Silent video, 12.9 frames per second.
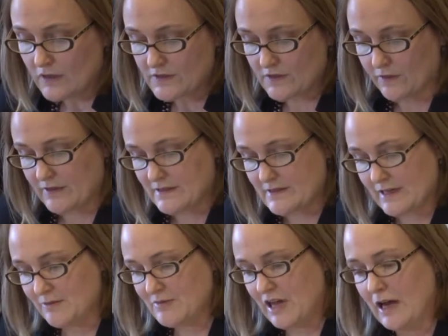So at the
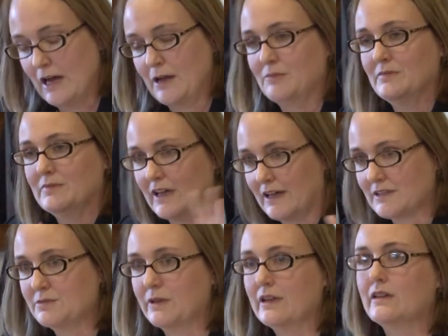same time
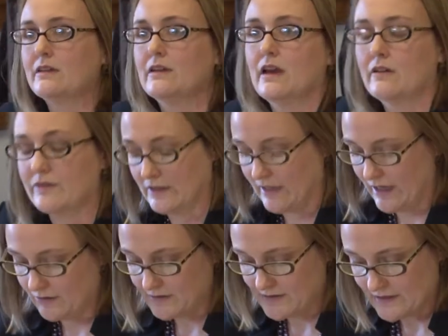last week that the
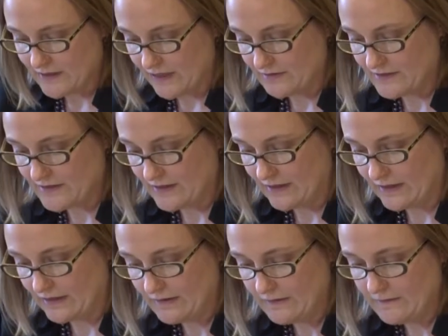FDA was
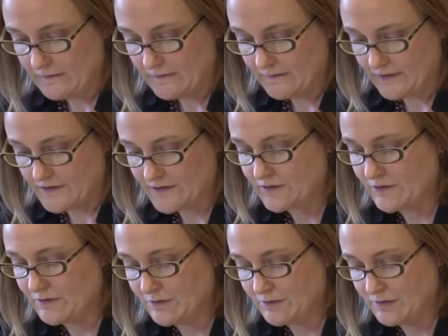announcing its
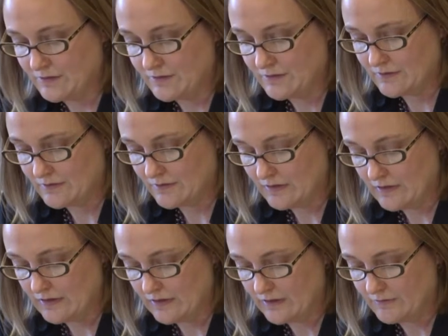new,
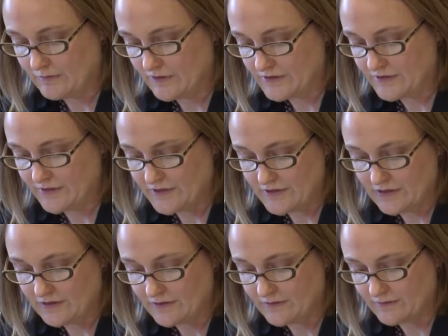more
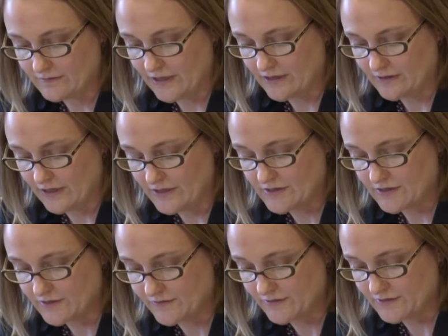stringent
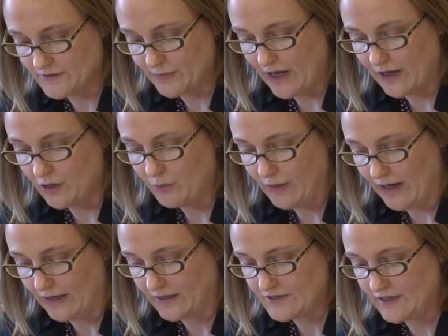regulations for tobacco
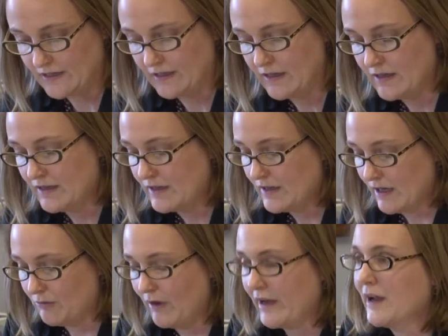packaging,
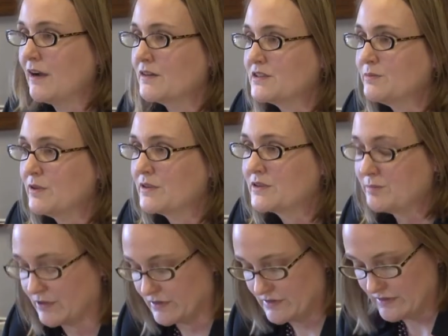a White House
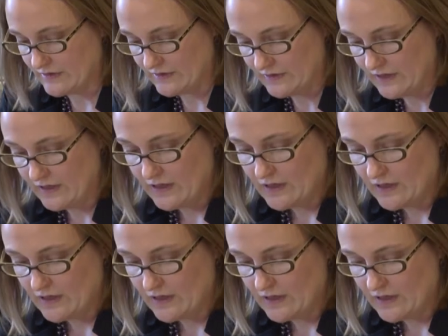spokesperson